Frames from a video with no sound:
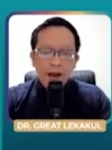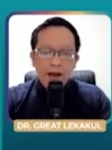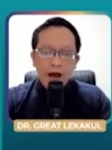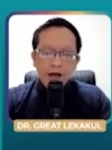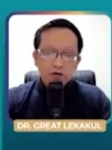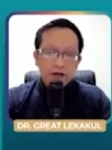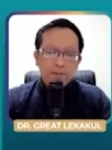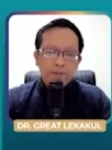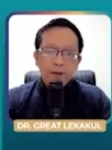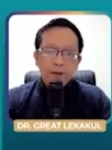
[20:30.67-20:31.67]
I
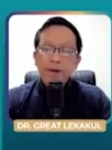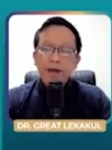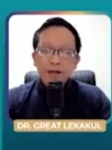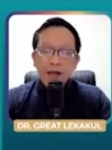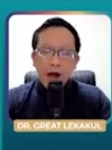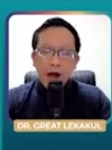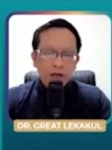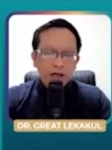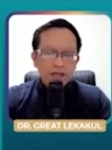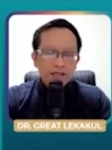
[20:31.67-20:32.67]
argue that Phin Pia
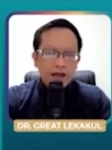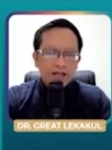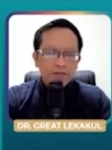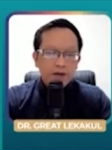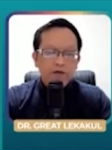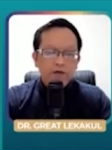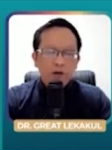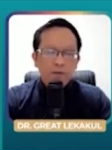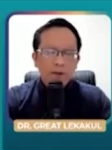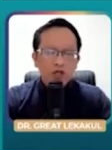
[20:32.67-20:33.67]
nowadays has
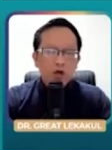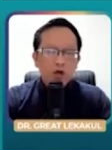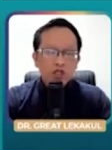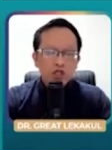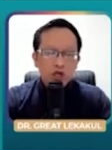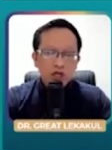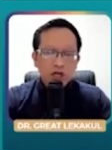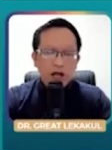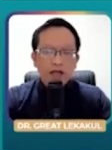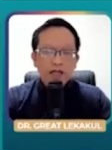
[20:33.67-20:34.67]
been very much
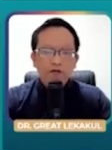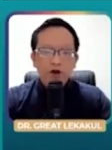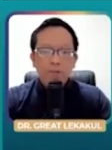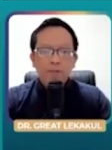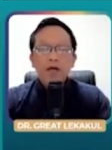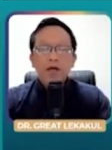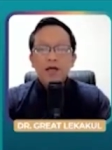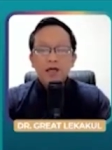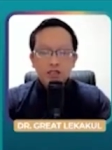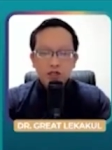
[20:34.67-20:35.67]
changed and developed
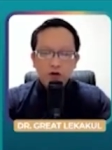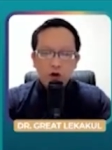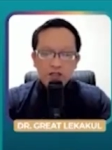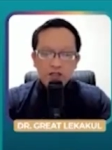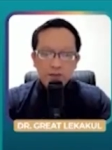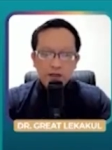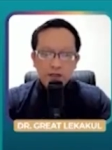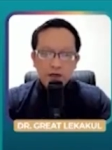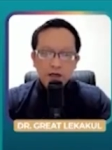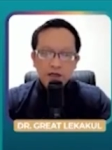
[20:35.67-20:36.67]
in several
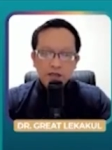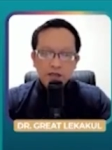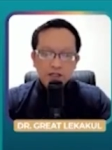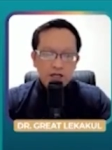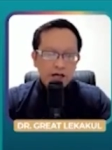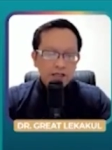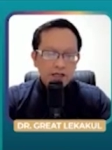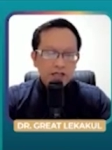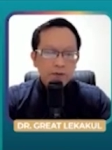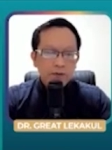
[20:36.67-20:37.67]
aspects, such
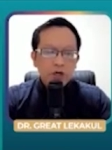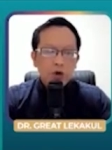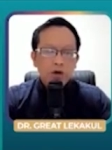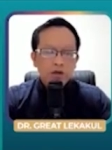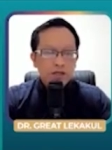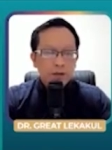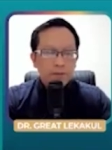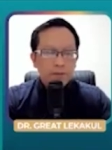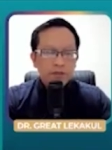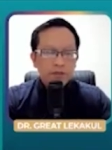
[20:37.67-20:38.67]
as its musical
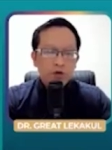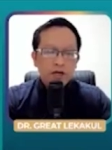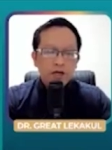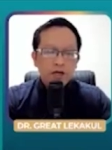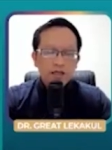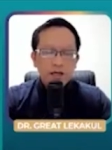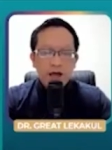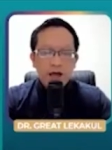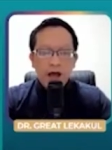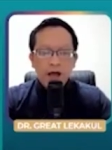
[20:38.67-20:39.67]
concept, musical
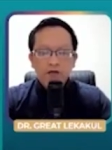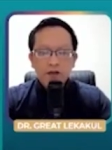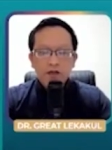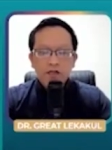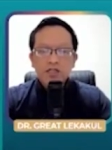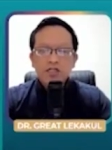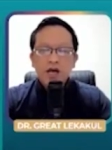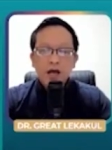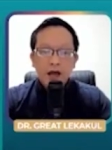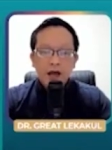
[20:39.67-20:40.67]
techniques, and even the
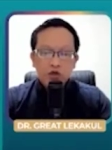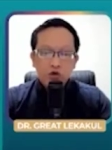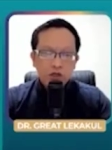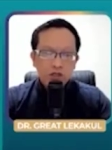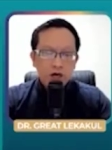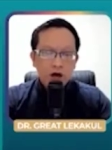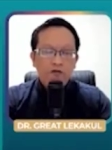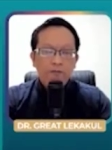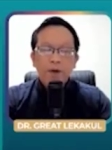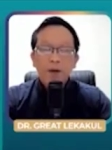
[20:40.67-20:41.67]
design and
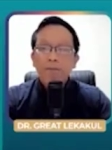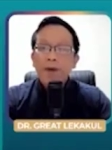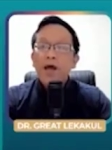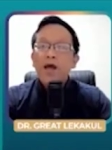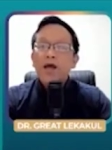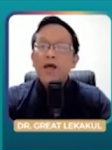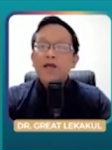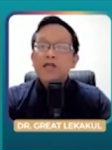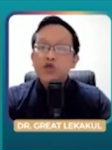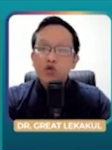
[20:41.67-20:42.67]
structure of Phin Pia
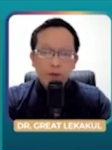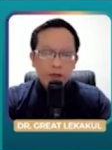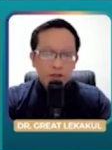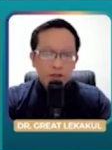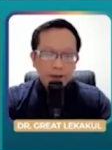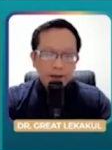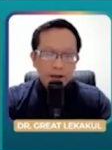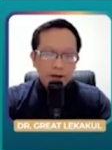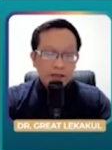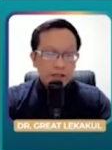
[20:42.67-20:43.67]
instrument
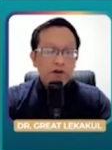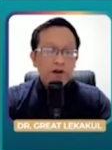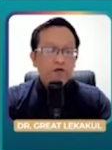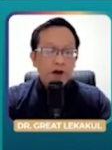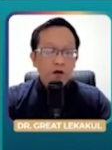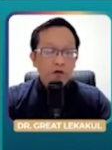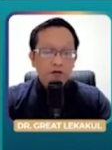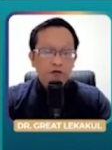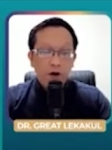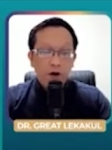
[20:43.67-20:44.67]
that's very far
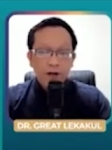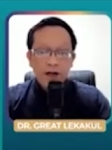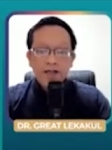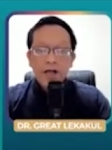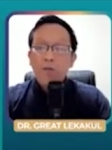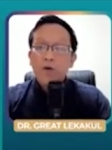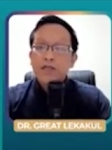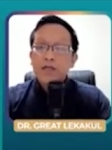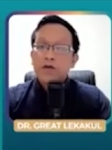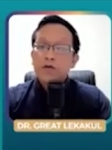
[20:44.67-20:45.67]
away from the Lanna
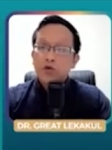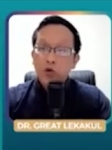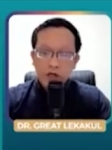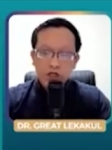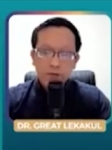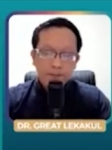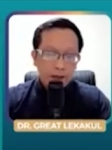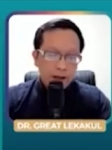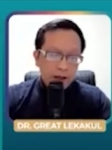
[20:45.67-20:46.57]
music tradition.